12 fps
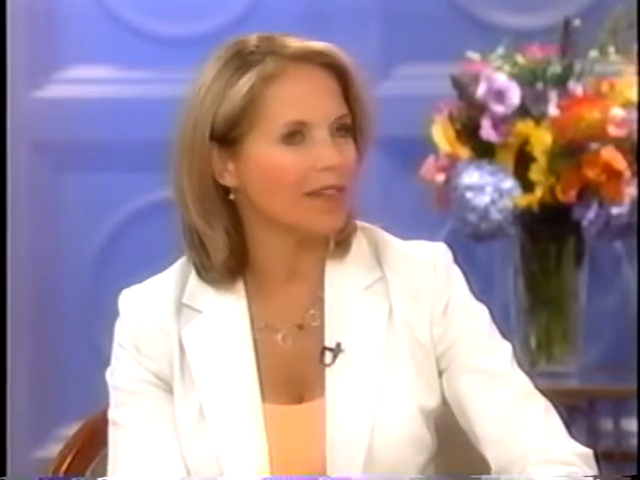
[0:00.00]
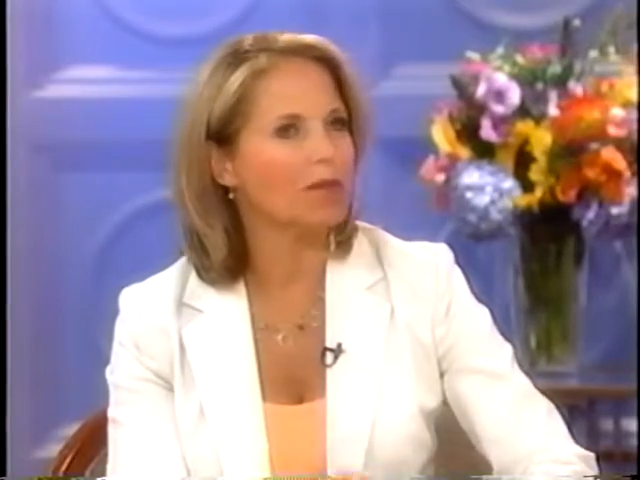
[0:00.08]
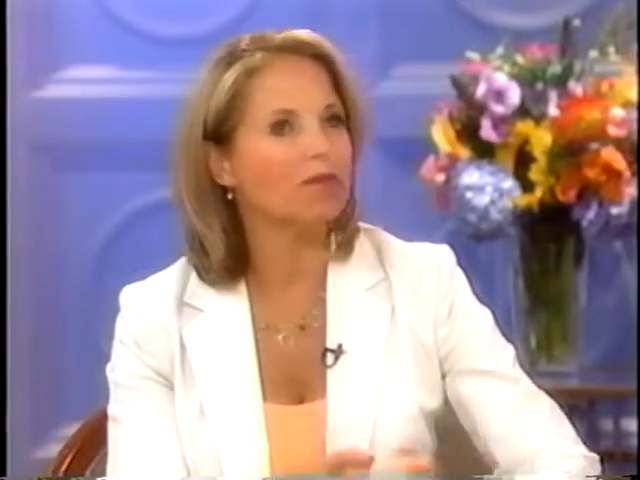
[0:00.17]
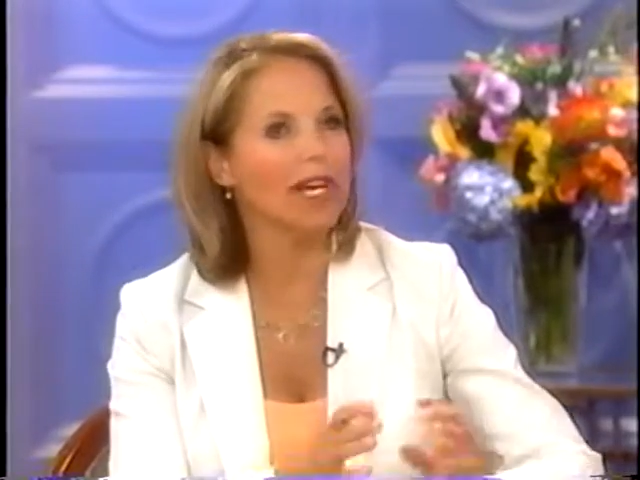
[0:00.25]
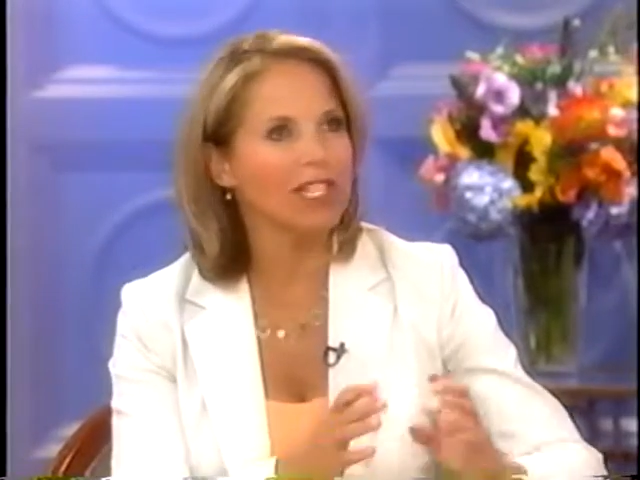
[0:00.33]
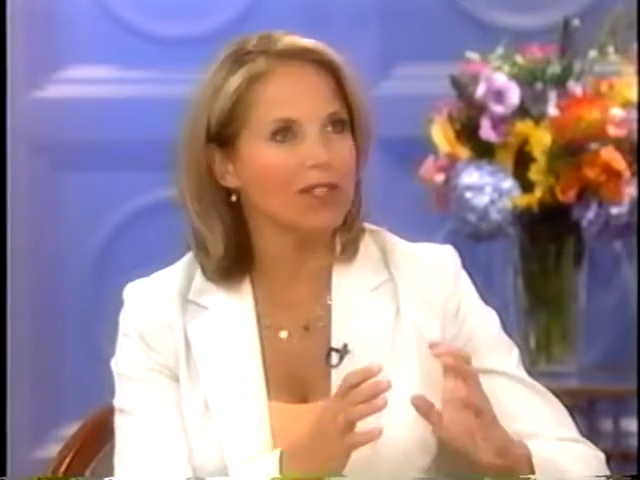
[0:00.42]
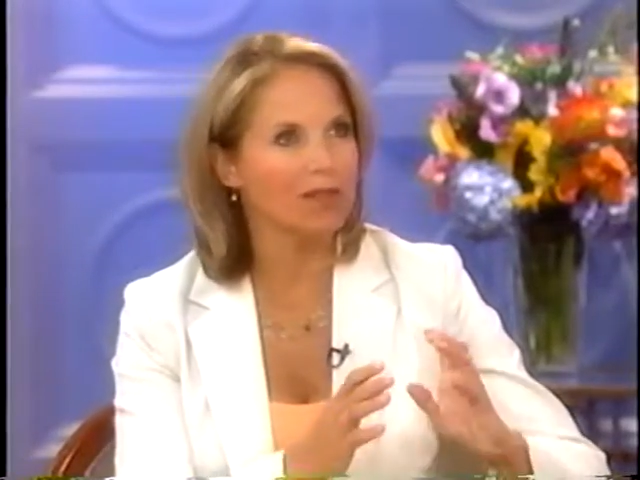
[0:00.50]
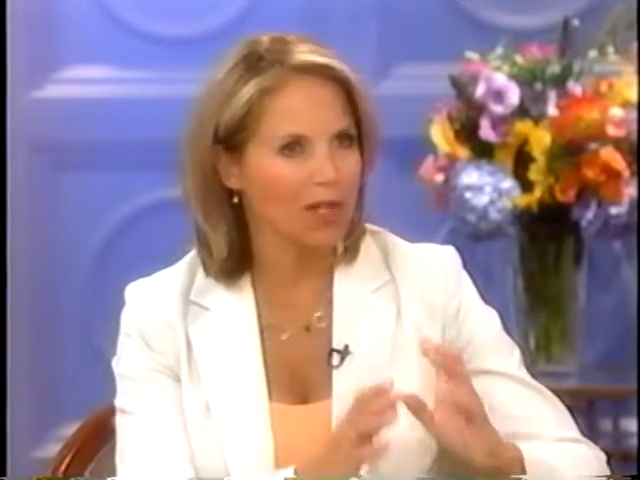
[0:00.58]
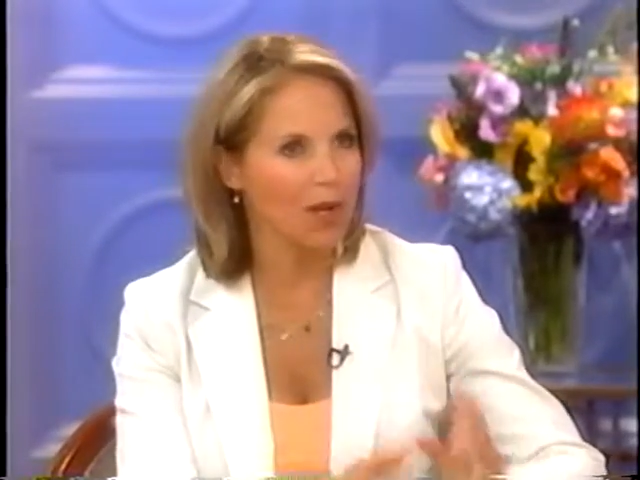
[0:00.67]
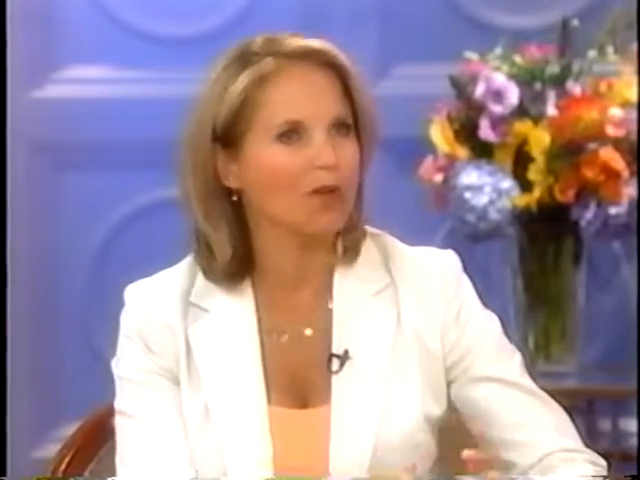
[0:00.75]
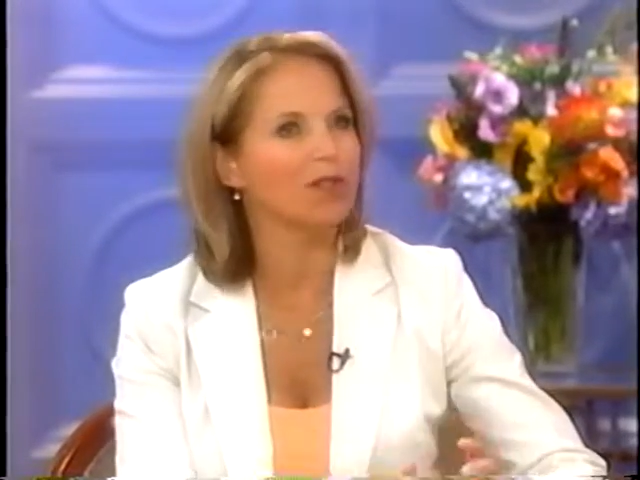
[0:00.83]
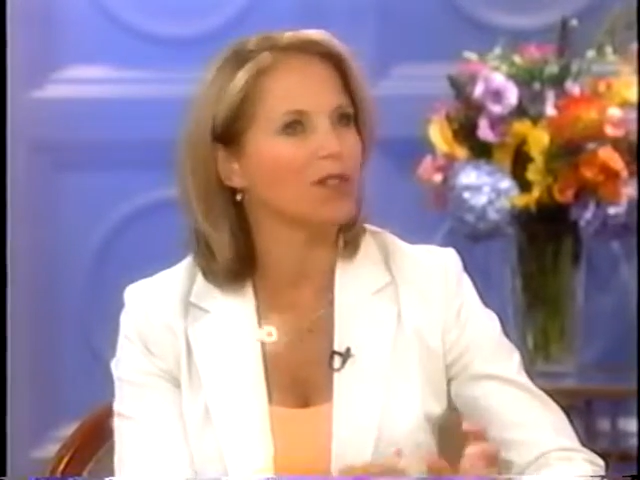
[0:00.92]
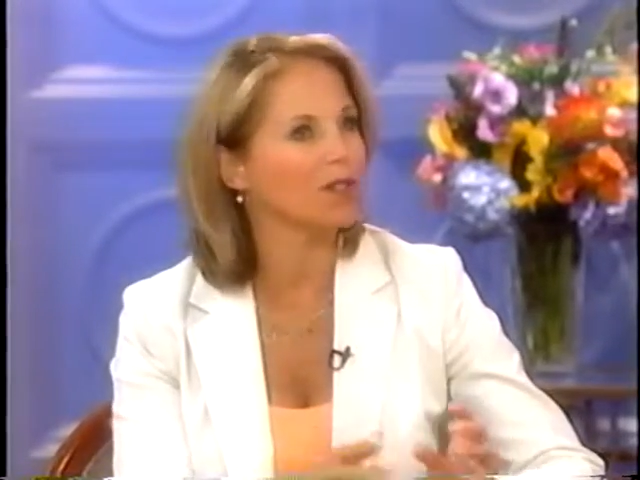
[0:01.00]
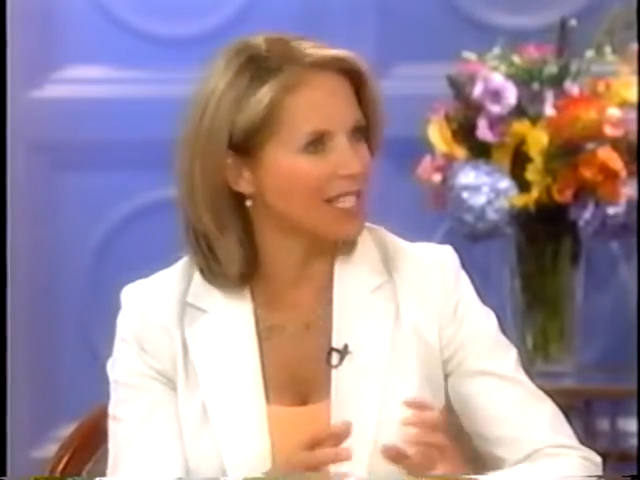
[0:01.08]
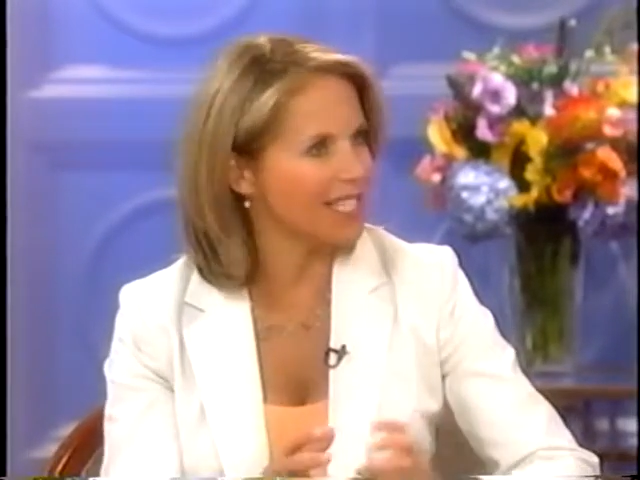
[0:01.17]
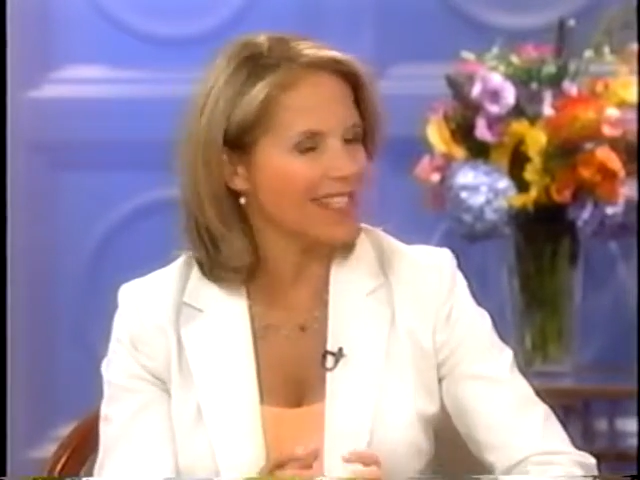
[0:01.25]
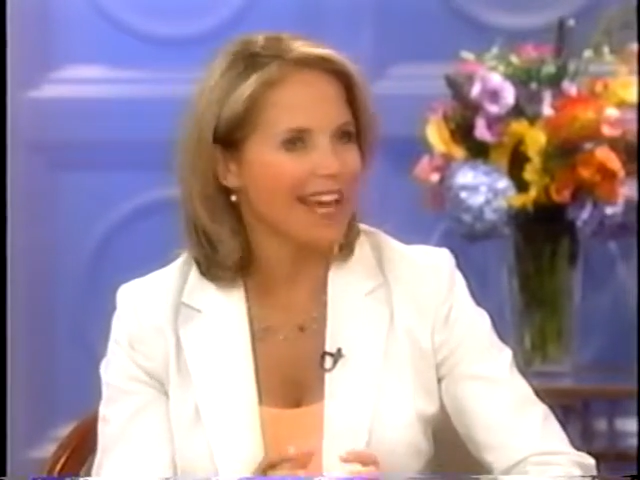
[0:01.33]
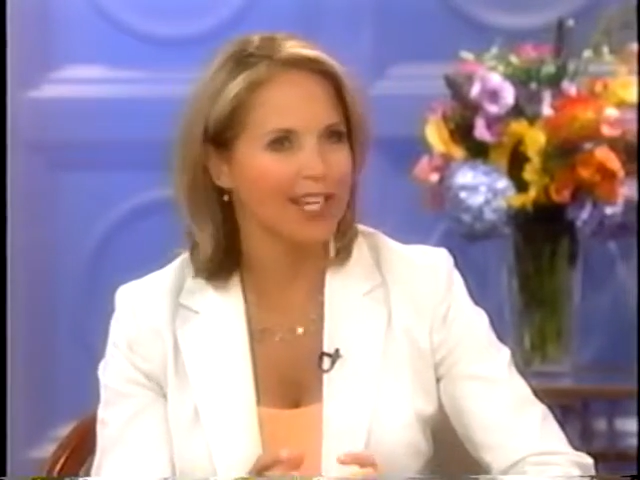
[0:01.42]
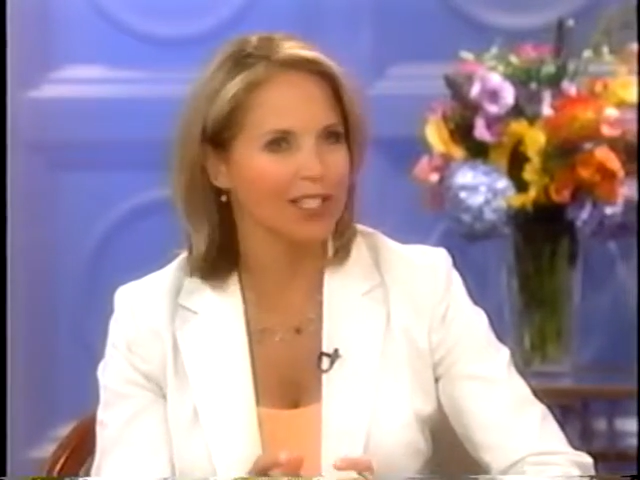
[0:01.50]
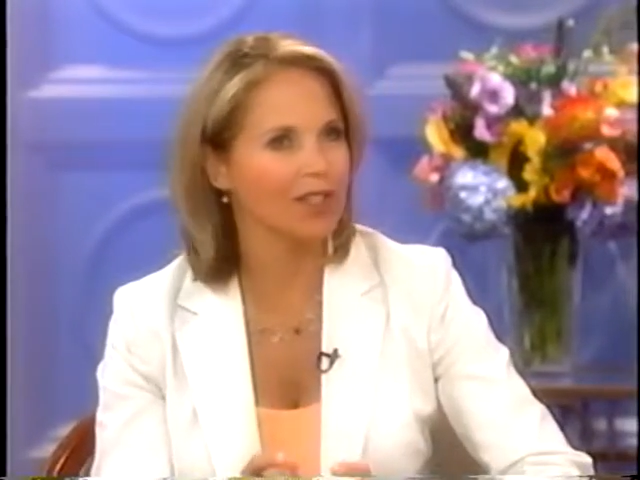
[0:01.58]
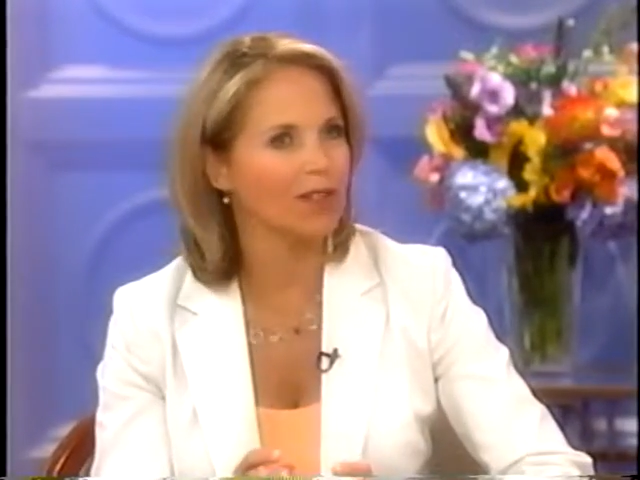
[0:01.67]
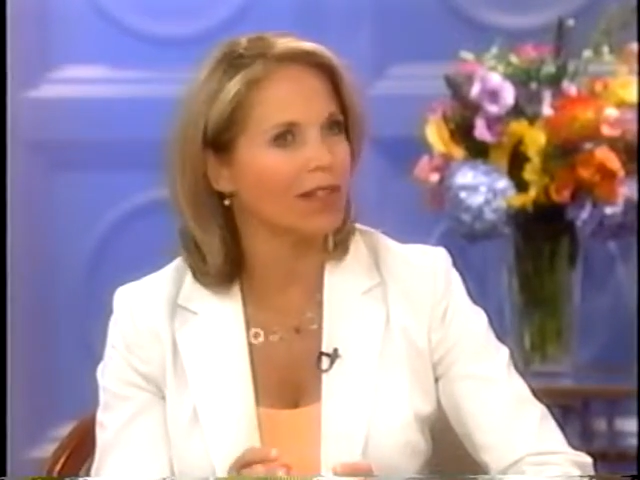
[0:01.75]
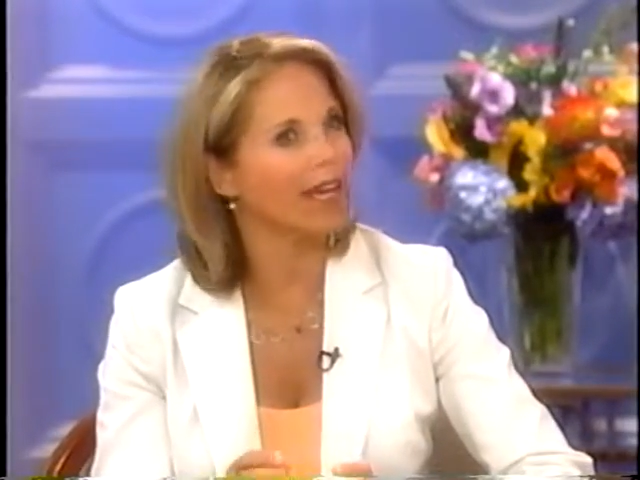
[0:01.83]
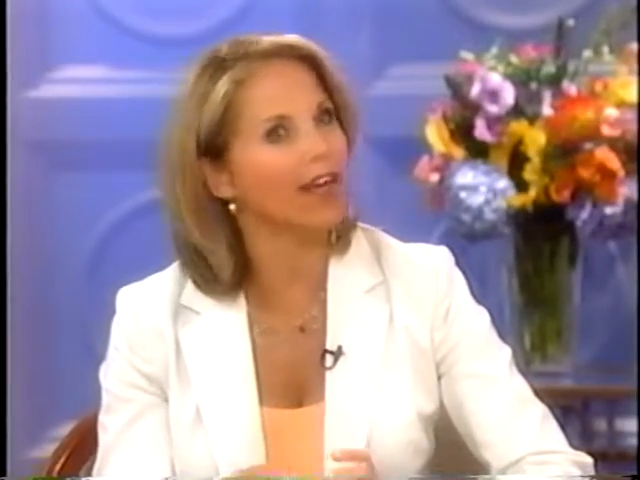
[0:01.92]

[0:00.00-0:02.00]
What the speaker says: Much of local news is national,